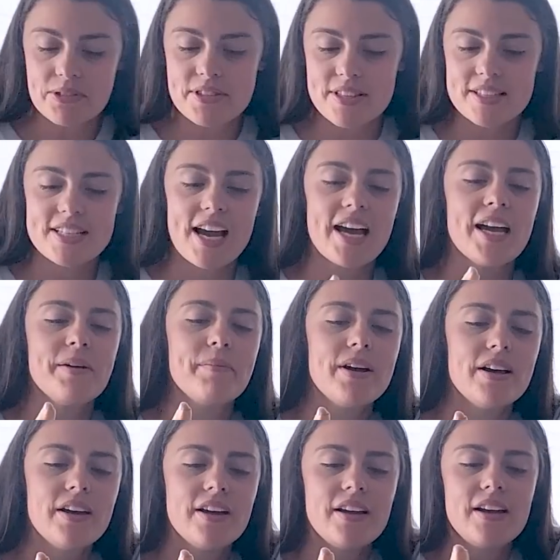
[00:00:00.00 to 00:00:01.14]
of the time,
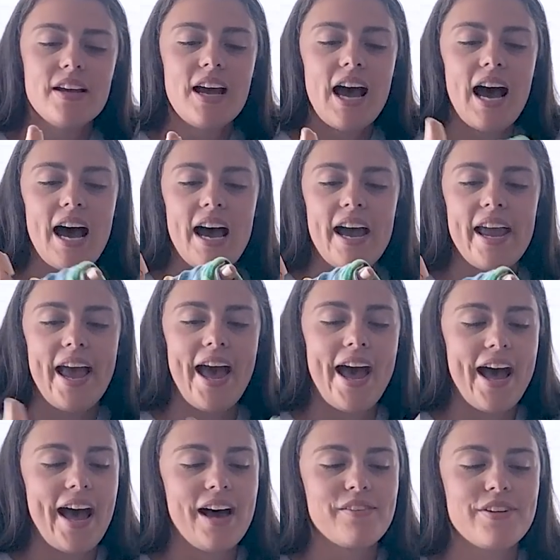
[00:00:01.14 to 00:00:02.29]
I
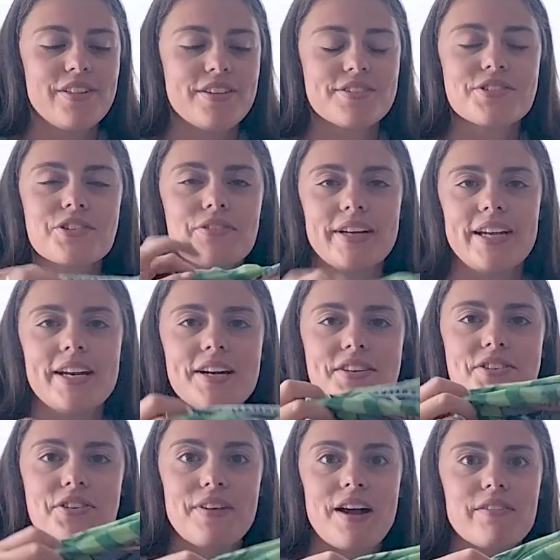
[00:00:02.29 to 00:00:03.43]
have this green
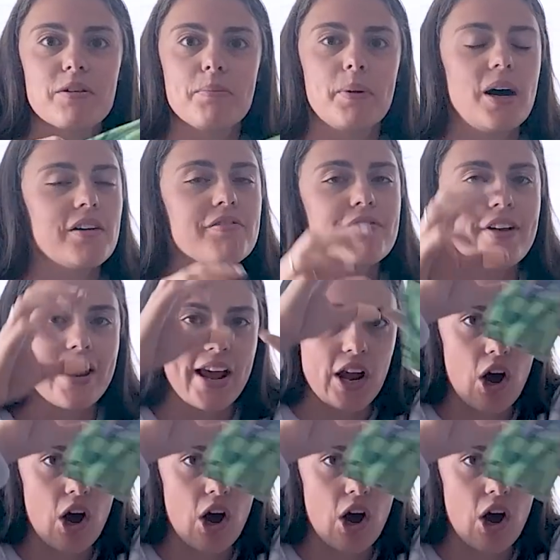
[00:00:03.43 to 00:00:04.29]
Survivor buff that I